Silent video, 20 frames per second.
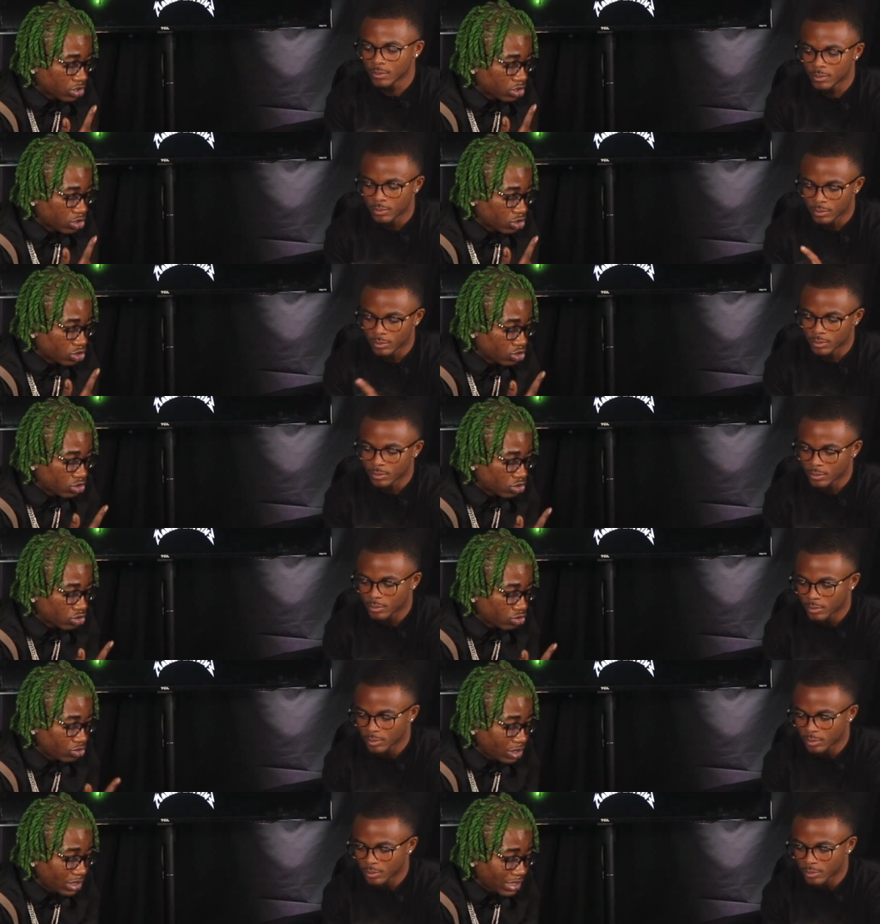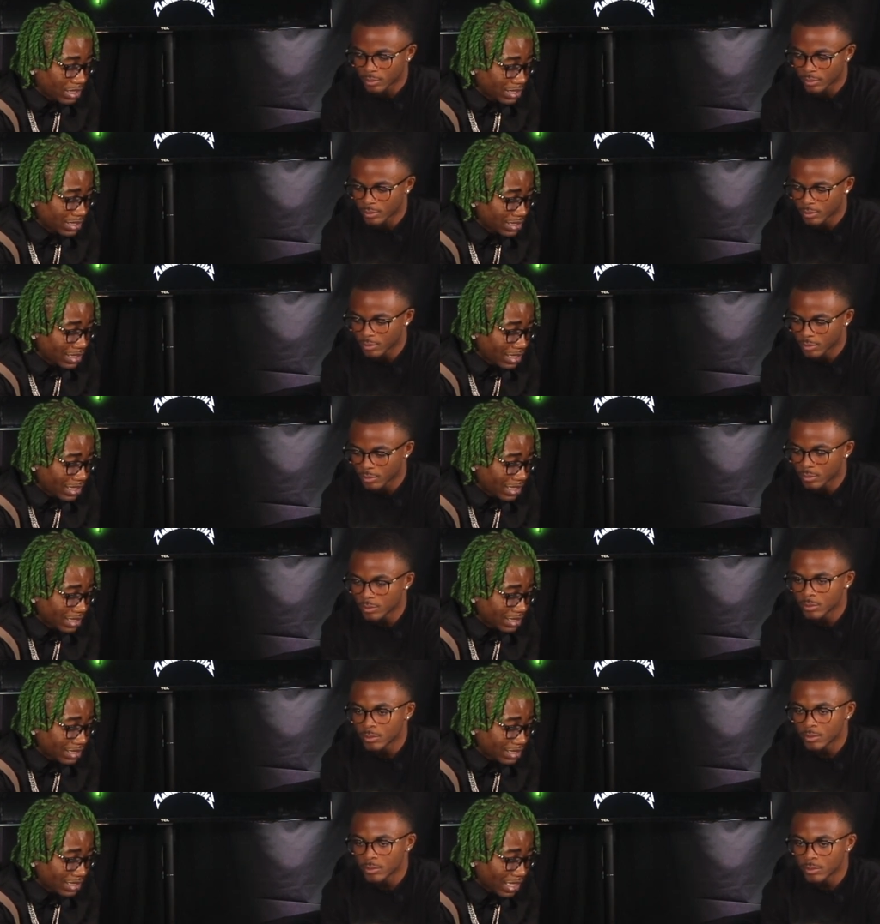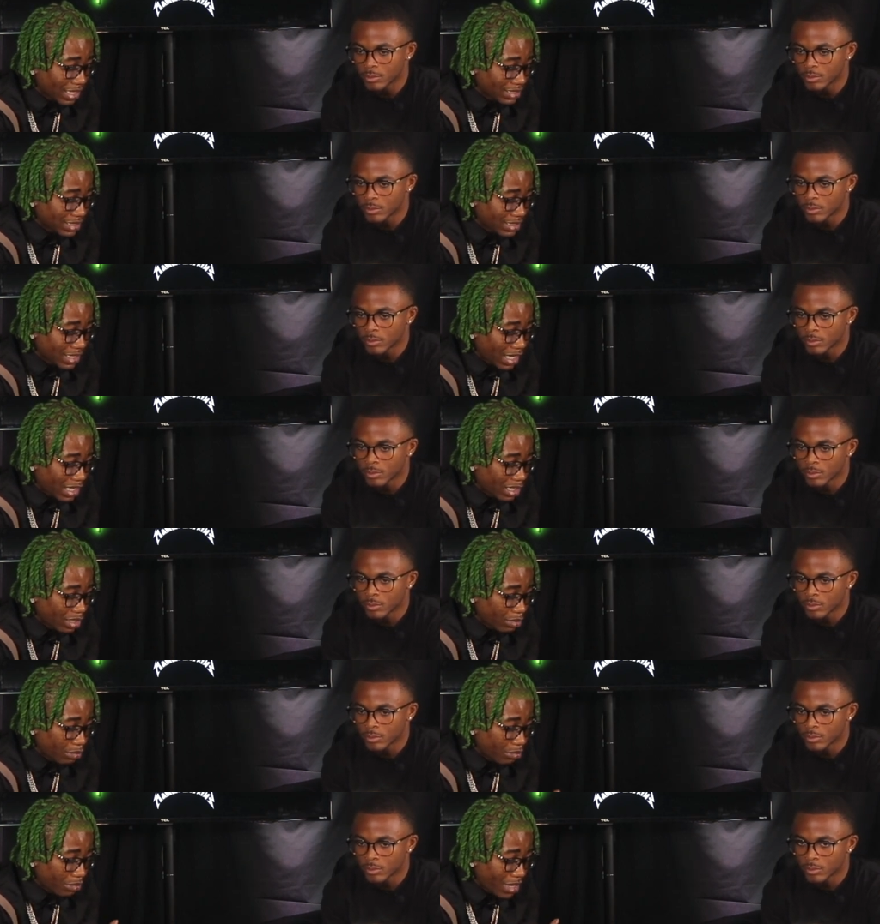Speaker 1: Street Is X, mm-hmm. shouts
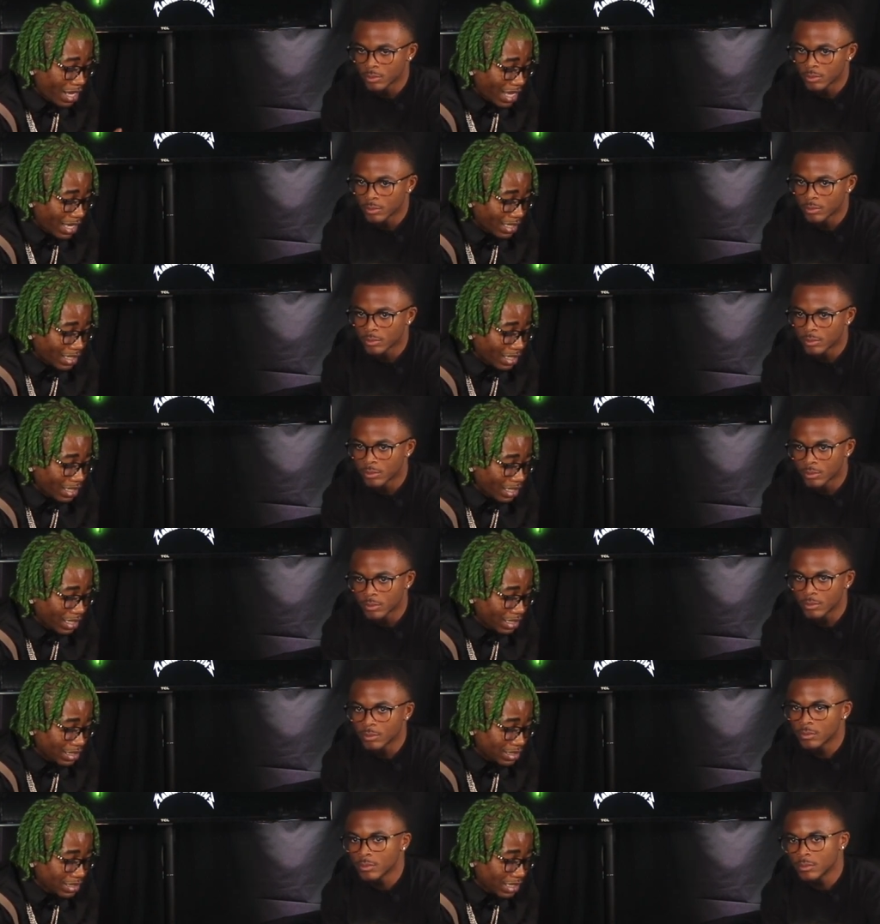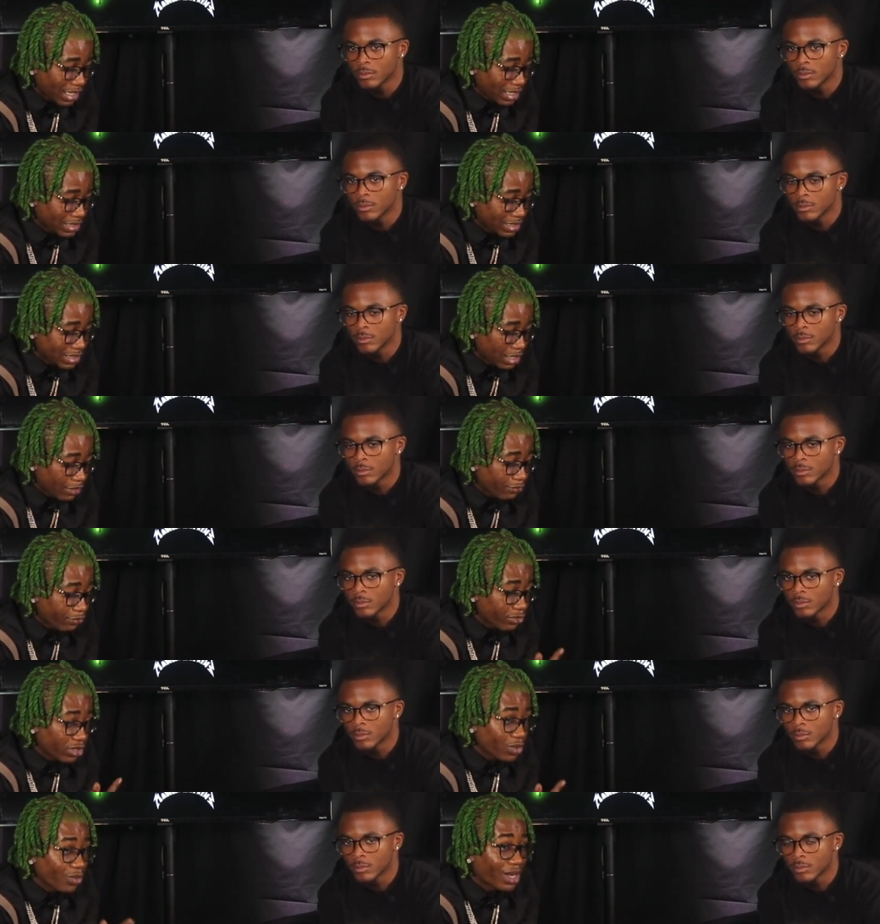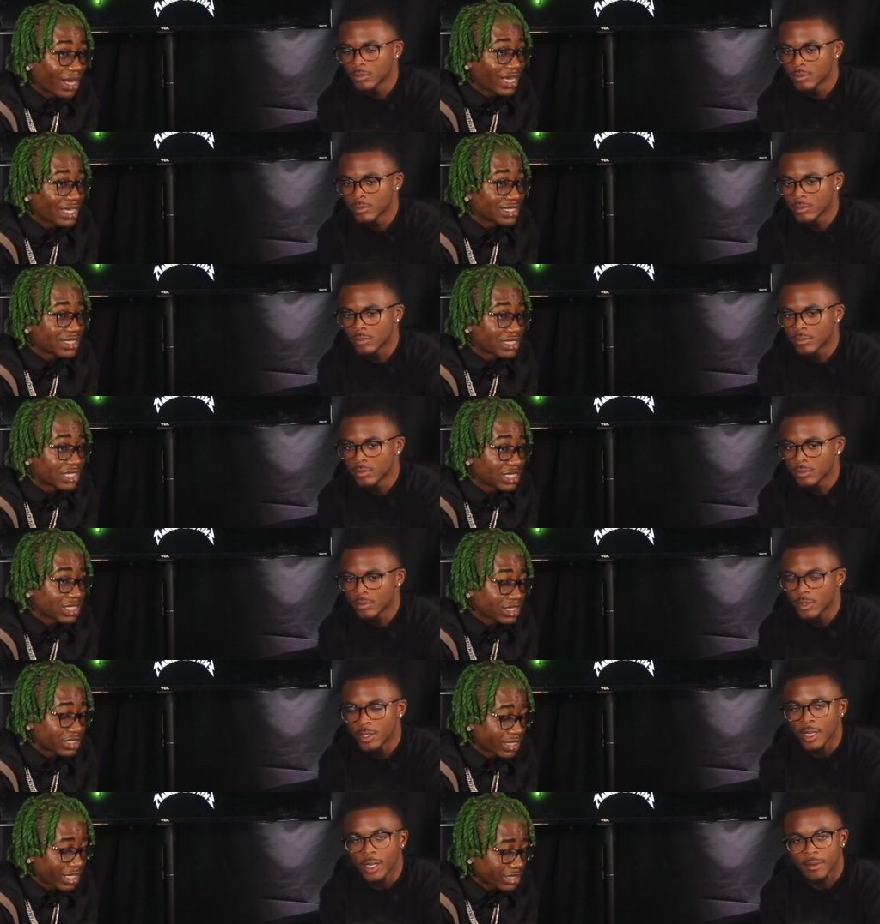out to My Game, mm-hmm. shouts out Free
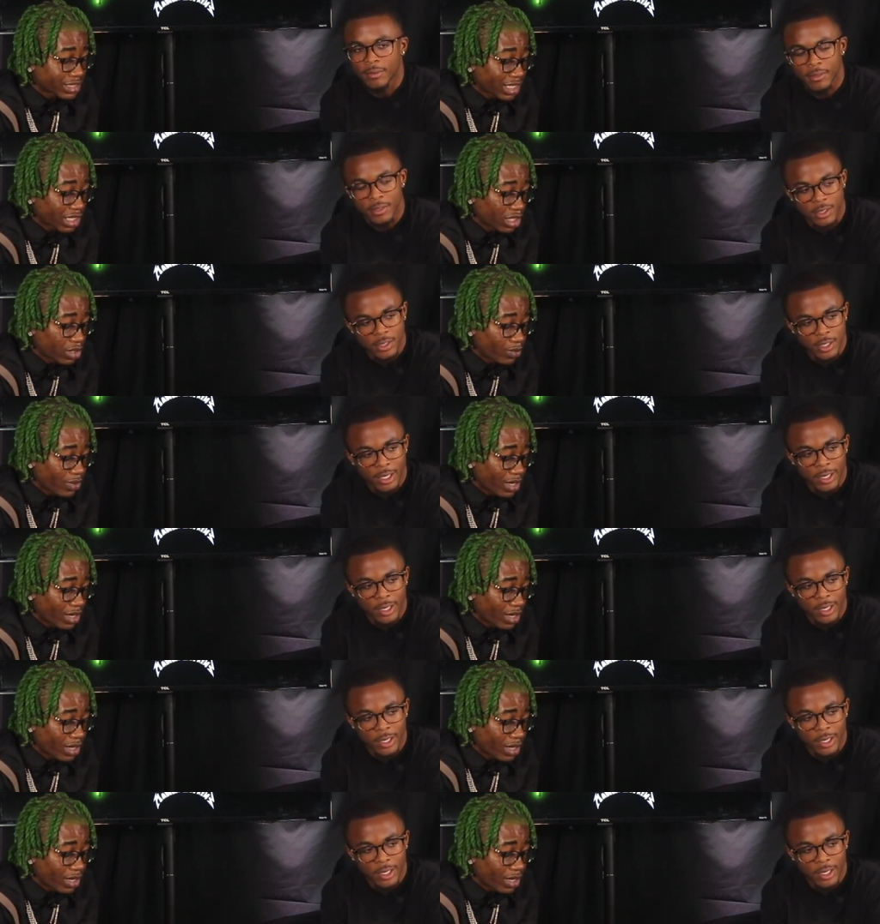YSL, shouts yeah, out to sure.